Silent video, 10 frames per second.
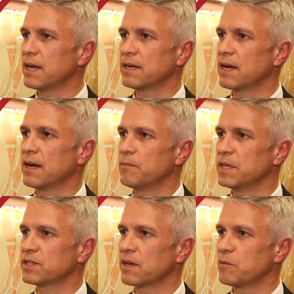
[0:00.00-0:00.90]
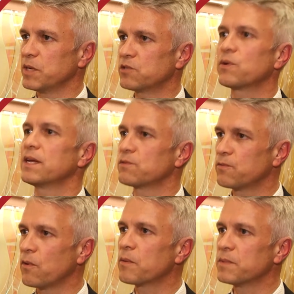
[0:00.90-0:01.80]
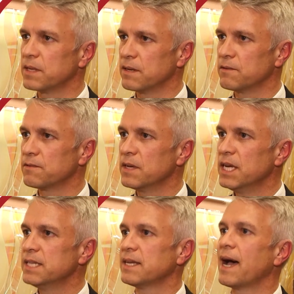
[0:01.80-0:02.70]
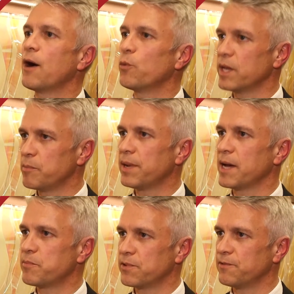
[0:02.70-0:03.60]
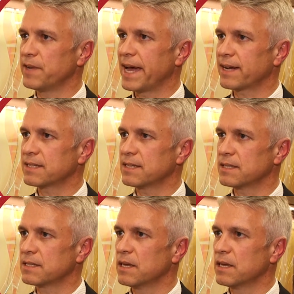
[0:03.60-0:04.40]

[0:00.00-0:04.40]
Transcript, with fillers: that um, is going to be transformative to how we apply prophylaxis.